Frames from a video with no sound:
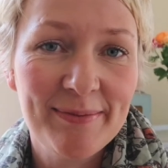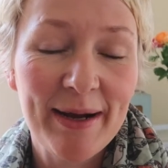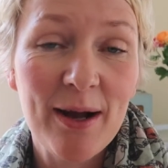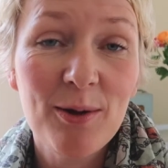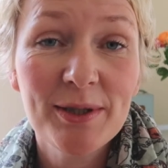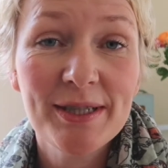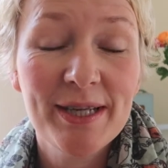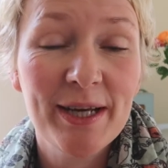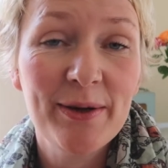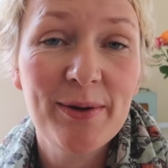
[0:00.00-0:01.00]
My older
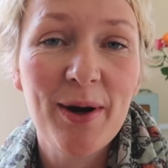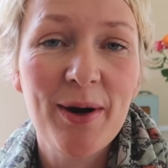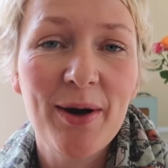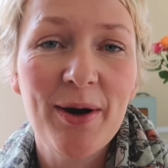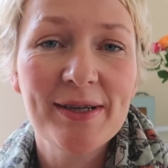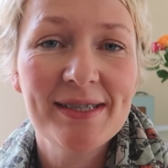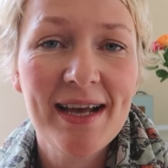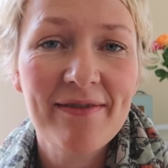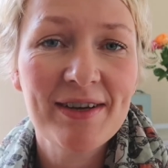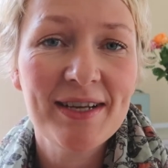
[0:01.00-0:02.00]
two are
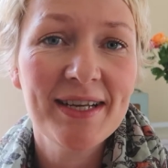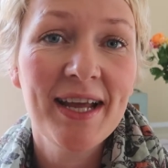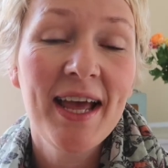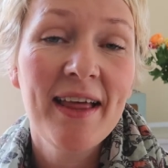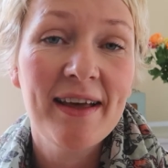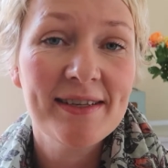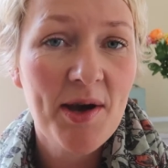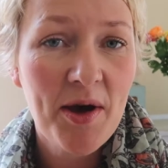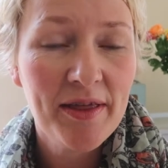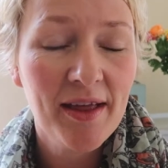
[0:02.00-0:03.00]
seven, that's
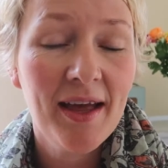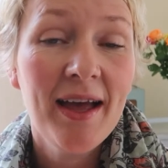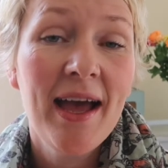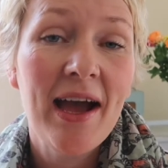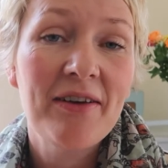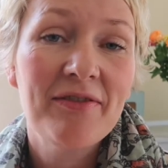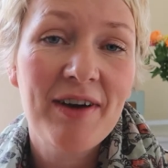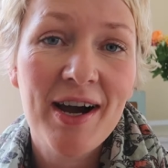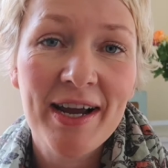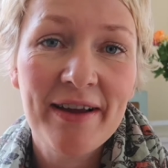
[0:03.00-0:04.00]
Arthur, and
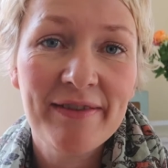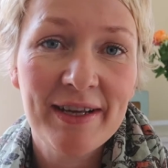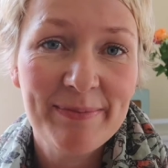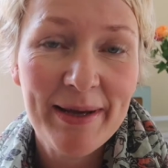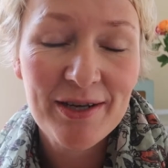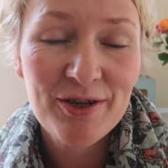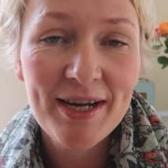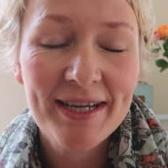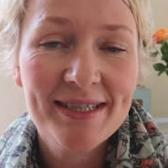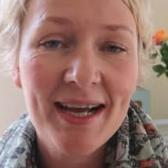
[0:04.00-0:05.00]
five, that's
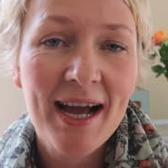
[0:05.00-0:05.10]
Beatrix.